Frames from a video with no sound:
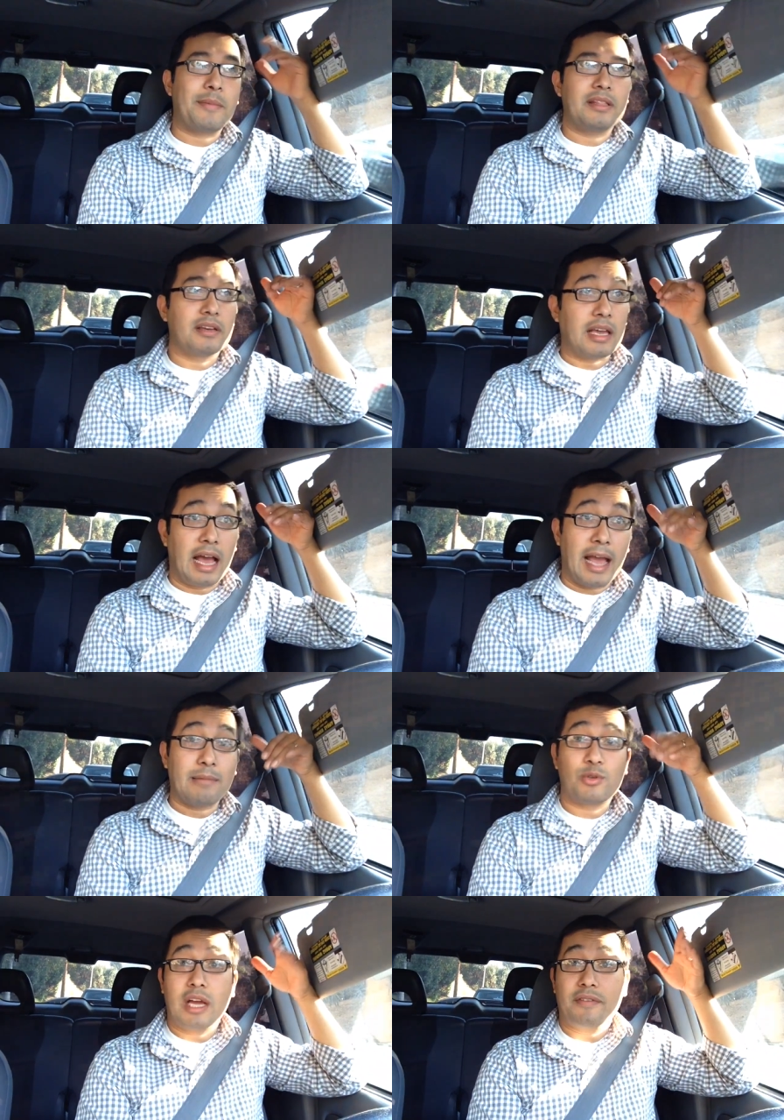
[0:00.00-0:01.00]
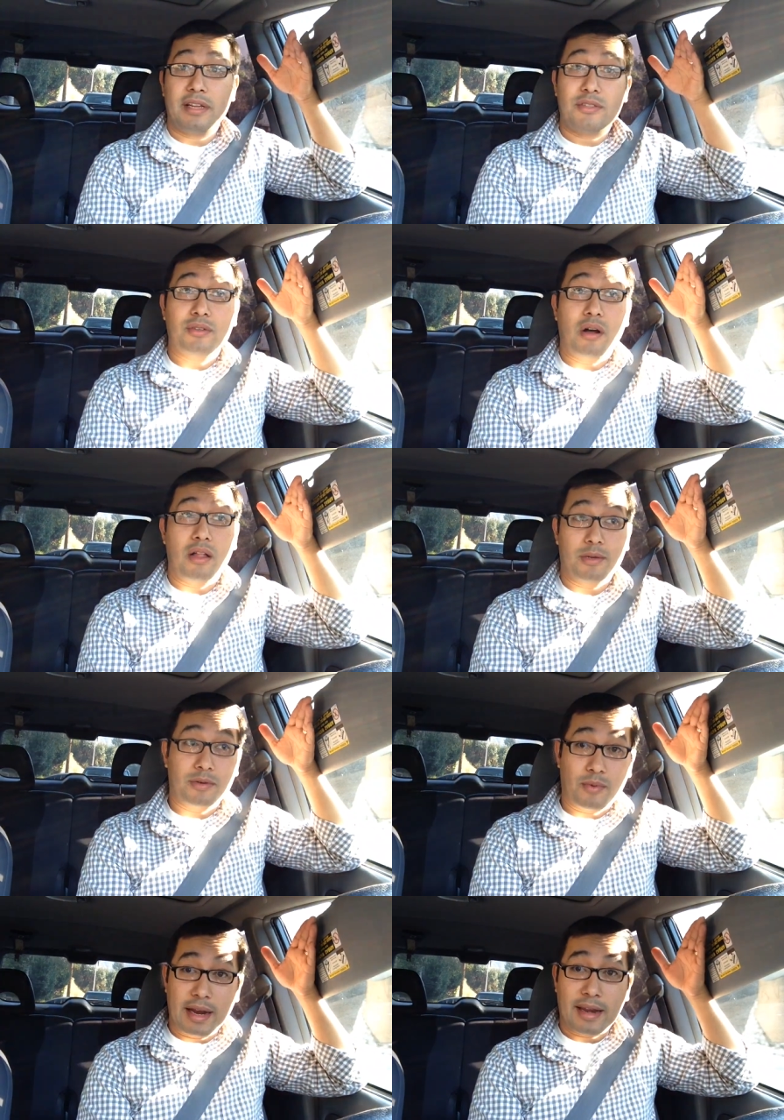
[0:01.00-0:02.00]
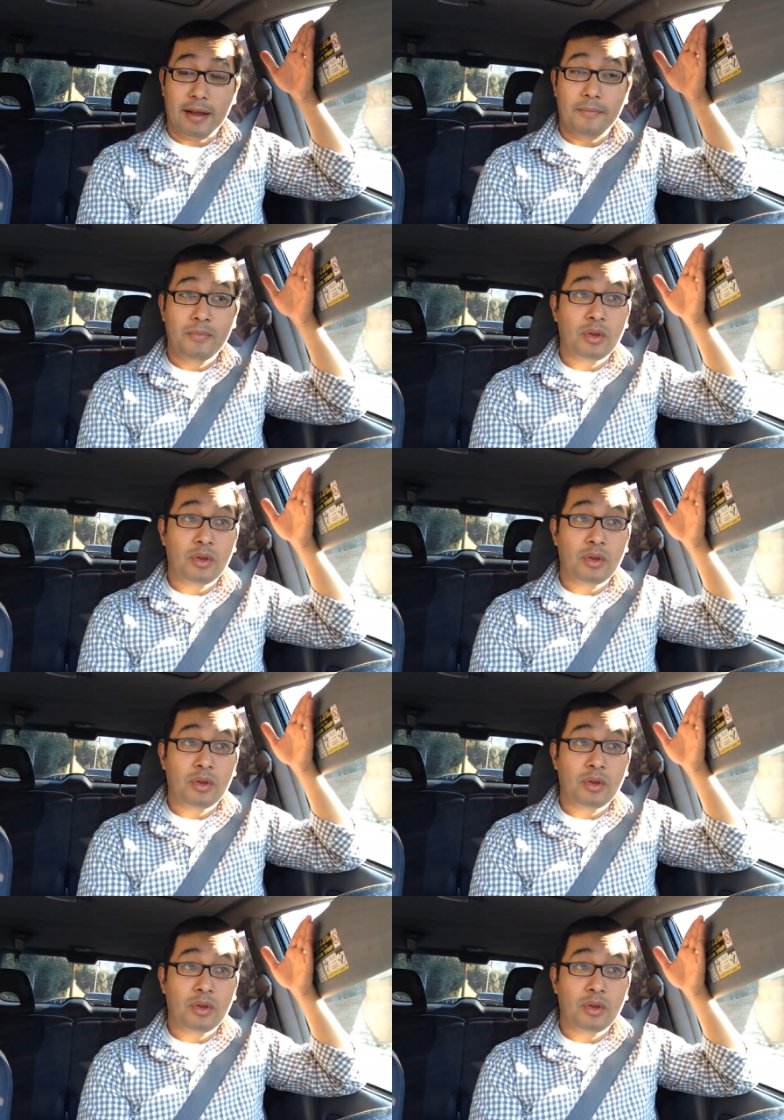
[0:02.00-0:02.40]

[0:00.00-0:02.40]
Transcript: I mean, look, I'm driving into Hollywood right now,